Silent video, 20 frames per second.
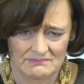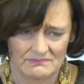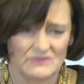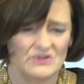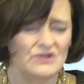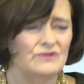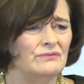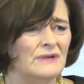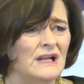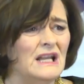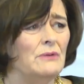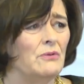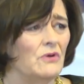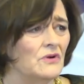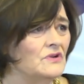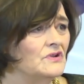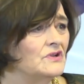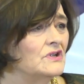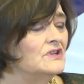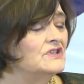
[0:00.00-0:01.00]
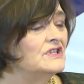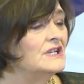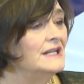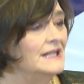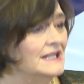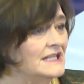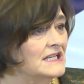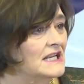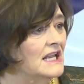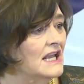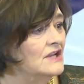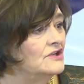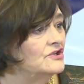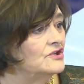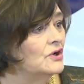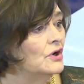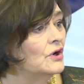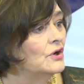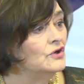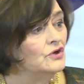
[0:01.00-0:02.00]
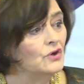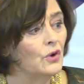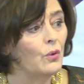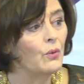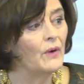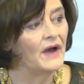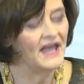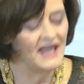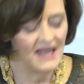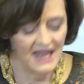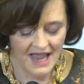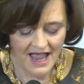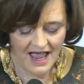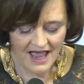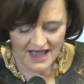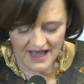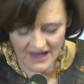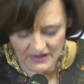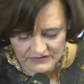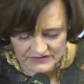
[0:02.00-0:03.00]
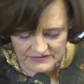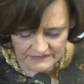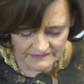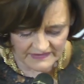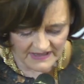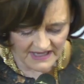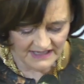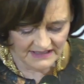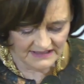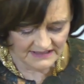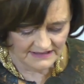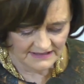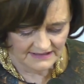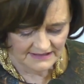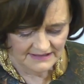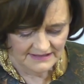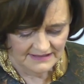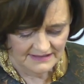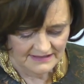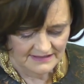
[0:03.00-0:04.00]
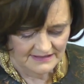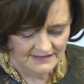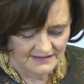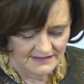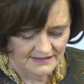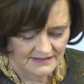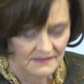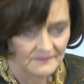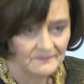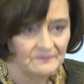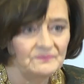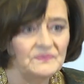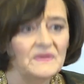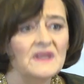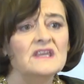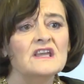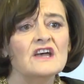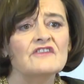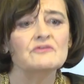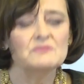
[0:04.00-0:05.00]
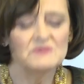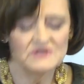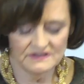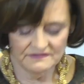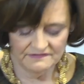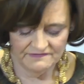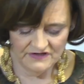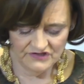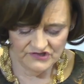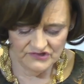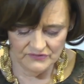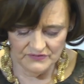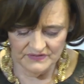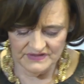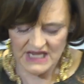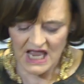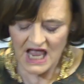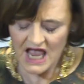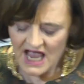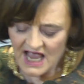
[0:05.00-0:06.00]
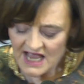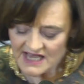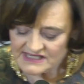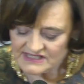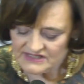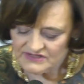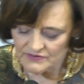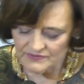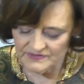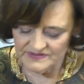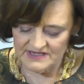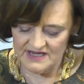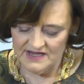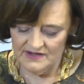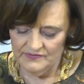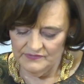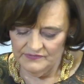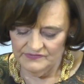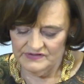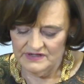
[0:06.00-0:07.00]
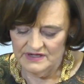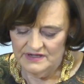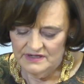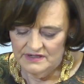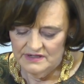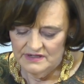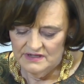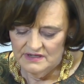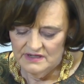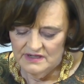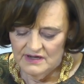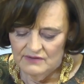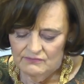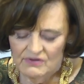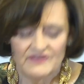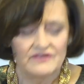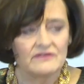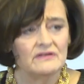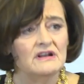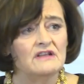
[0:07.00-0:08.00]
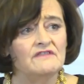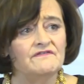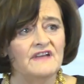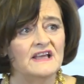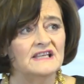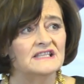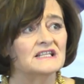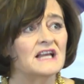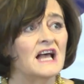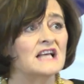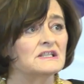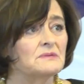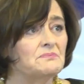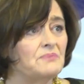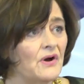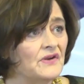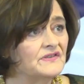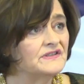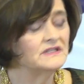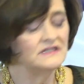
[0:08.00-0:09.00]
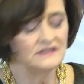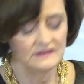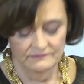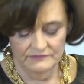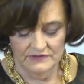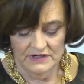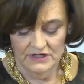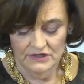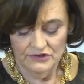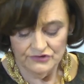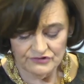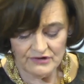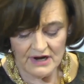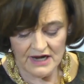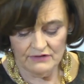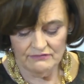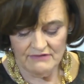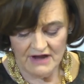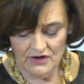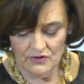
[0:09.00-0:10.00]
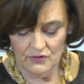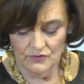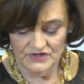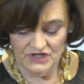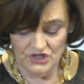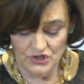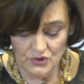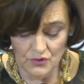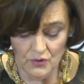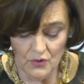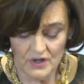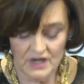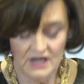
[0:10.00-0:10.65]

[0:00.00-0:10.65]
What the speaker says: do you really want to litigate your way out of that? Government officials, ask yourselves whether an investor has a positive track record in your